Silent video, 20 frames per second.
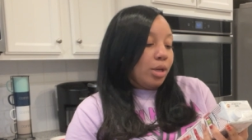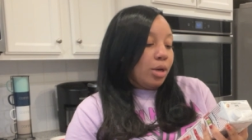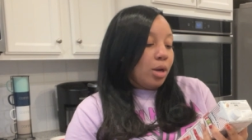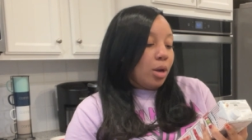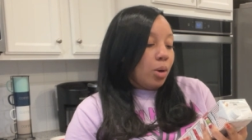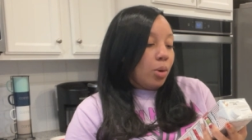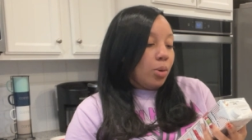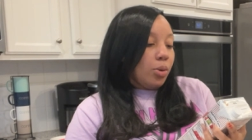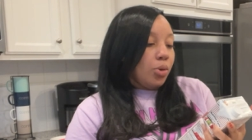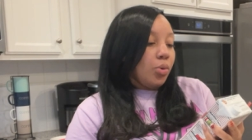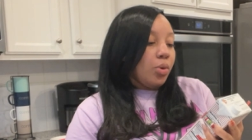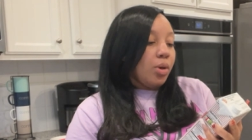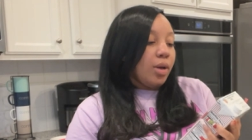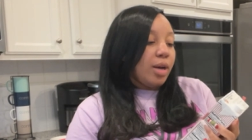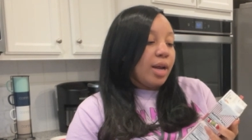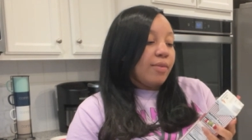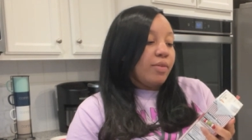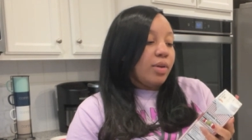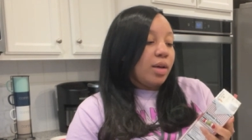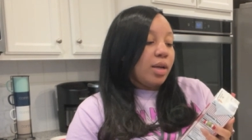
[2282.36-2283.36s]
know, you could
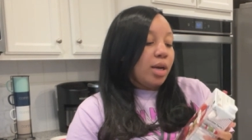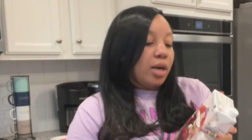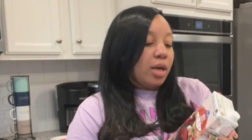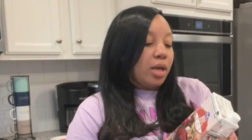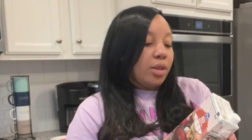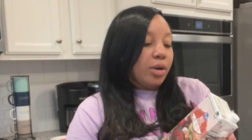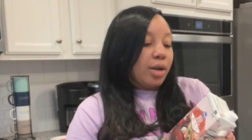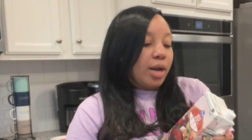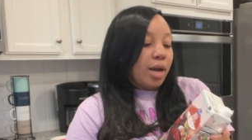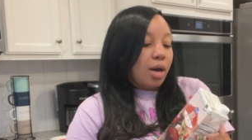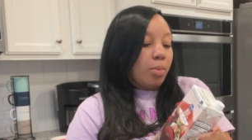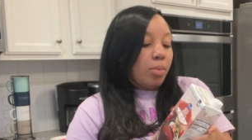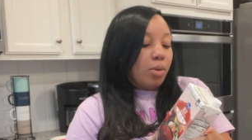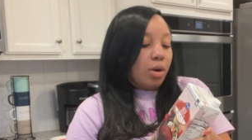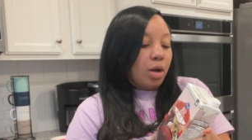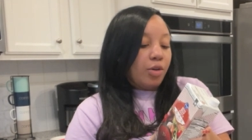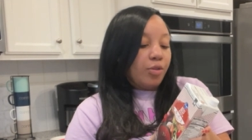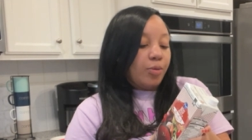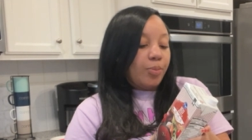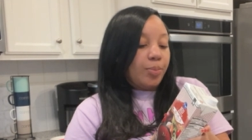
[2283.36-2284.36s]
have done another kind of
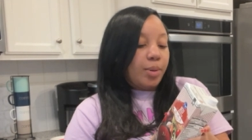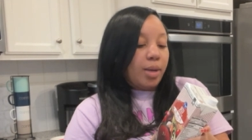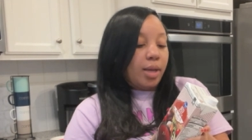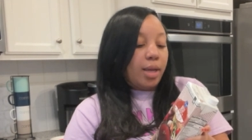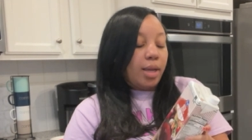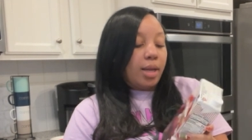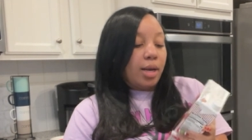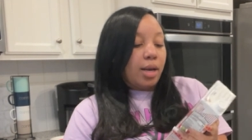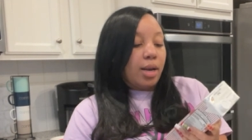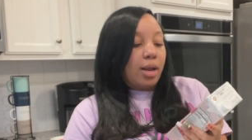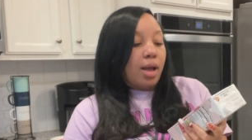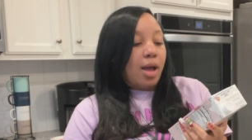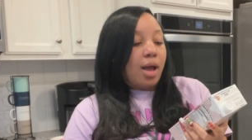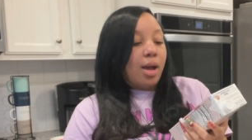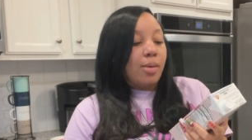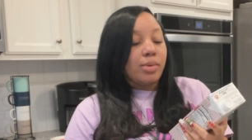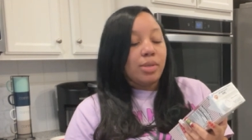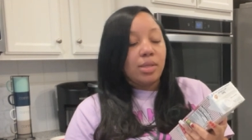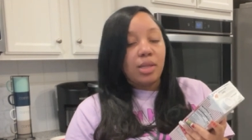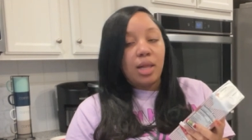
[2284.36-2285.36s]
broth, but
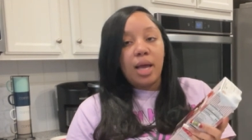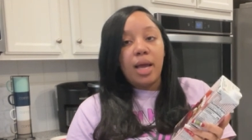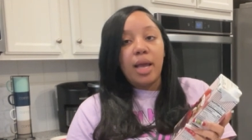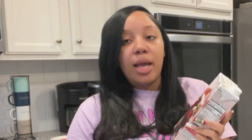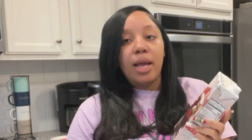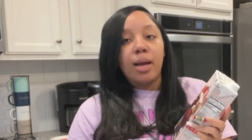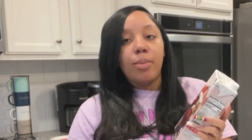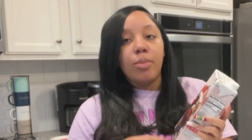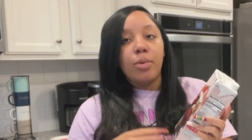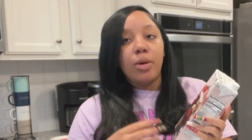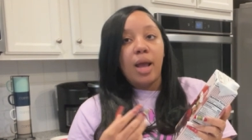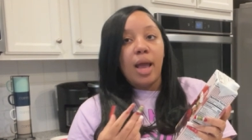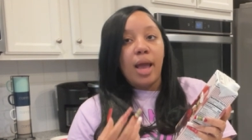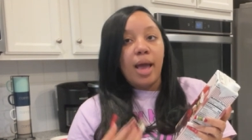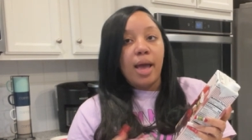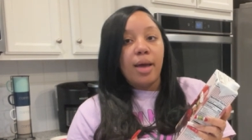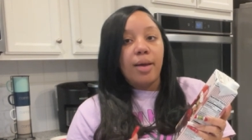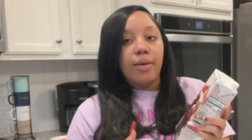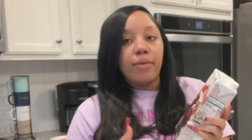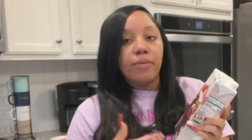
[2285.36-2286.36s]
I was like, I'm gonna
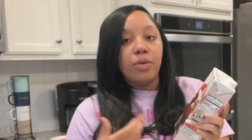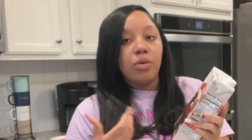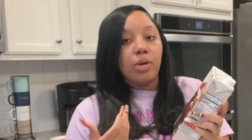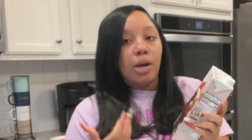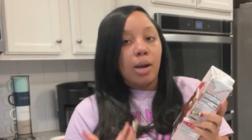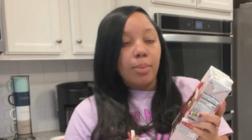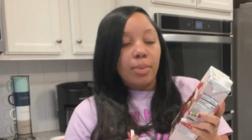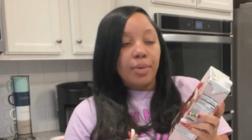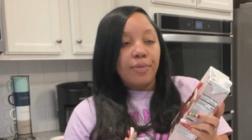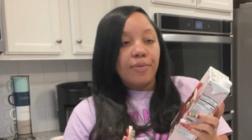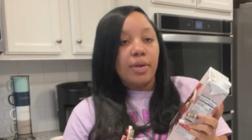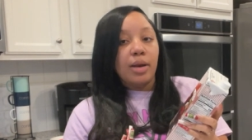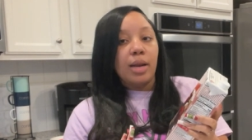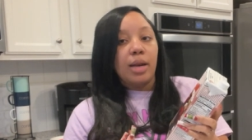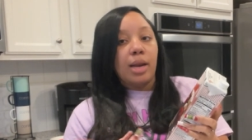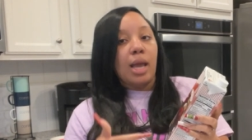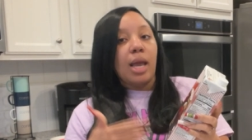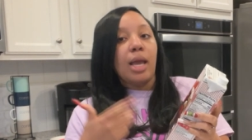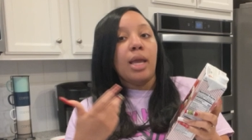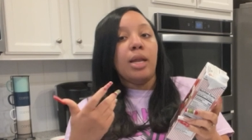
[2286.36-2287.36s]
have ground beef in
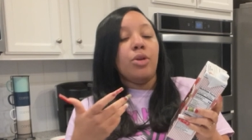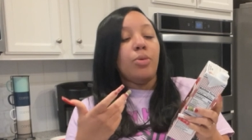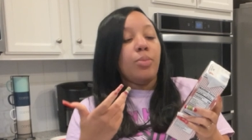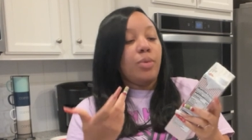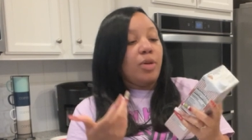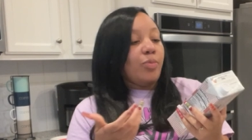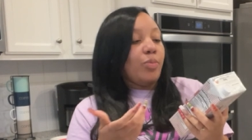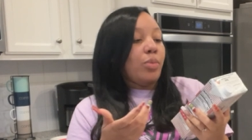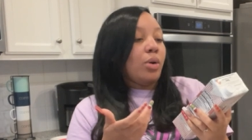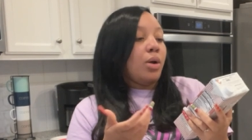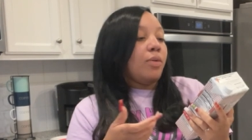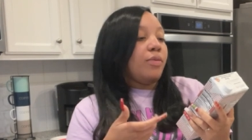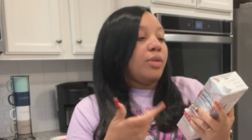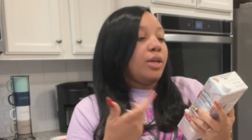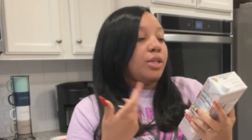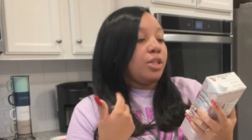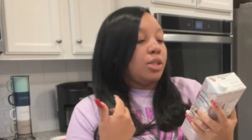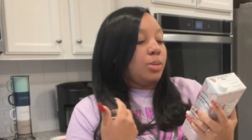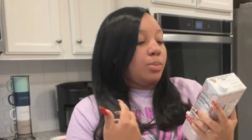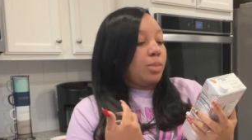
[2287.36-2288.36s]
it and do beef broth.
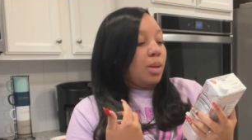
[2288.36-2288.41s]
That's just my